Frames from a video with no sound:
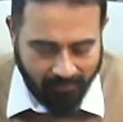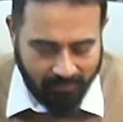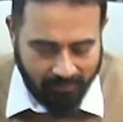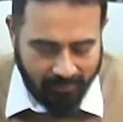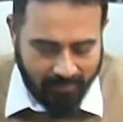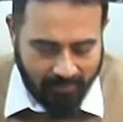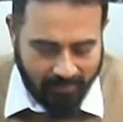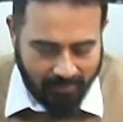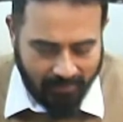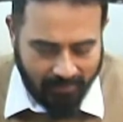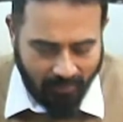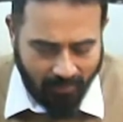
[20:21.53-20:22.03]

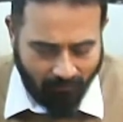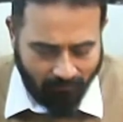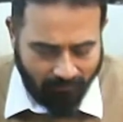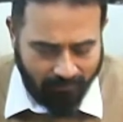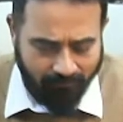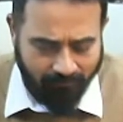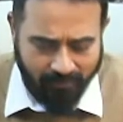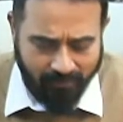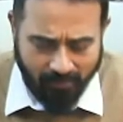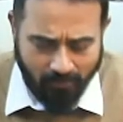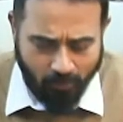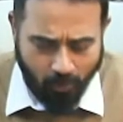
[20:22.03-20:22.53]
Now, they've
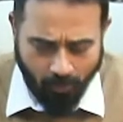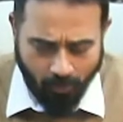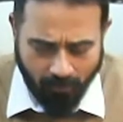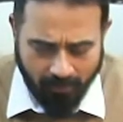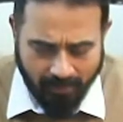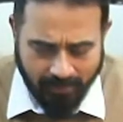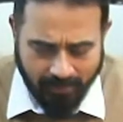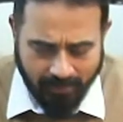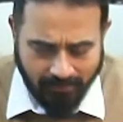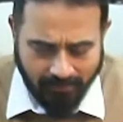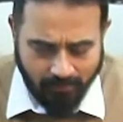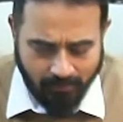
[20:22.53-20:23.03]
done all right
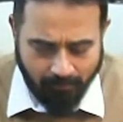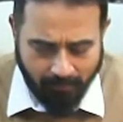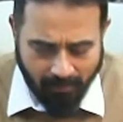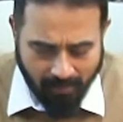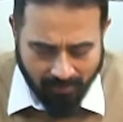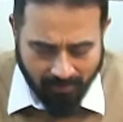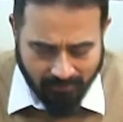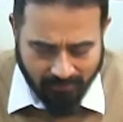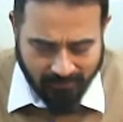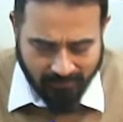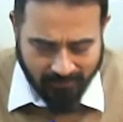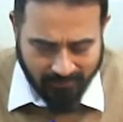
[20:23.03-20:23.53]
in the
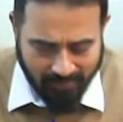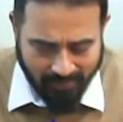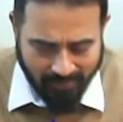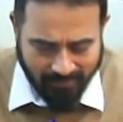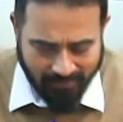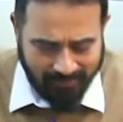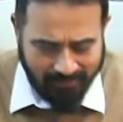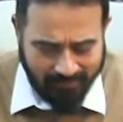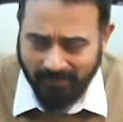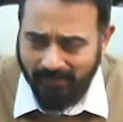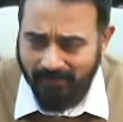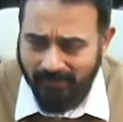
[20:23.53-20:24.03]
past. I
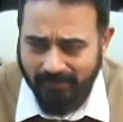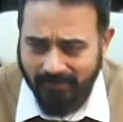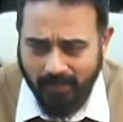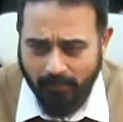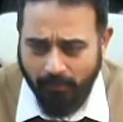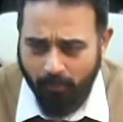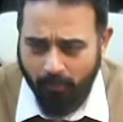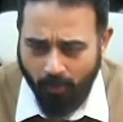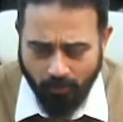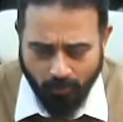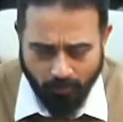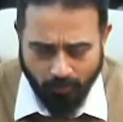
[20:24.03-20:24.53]
think they'll keep
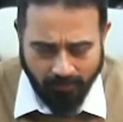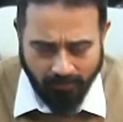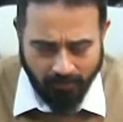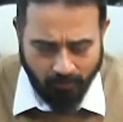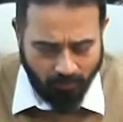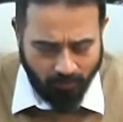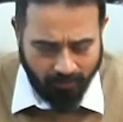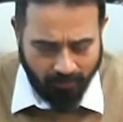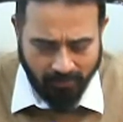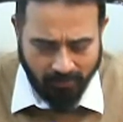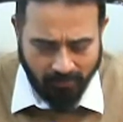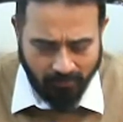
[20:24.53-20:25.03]
on doing
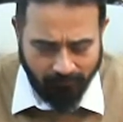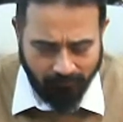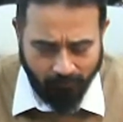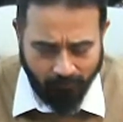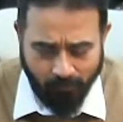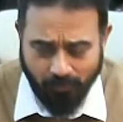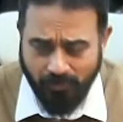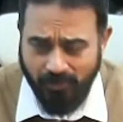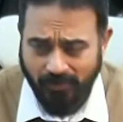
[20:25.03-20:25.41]
okay in the future.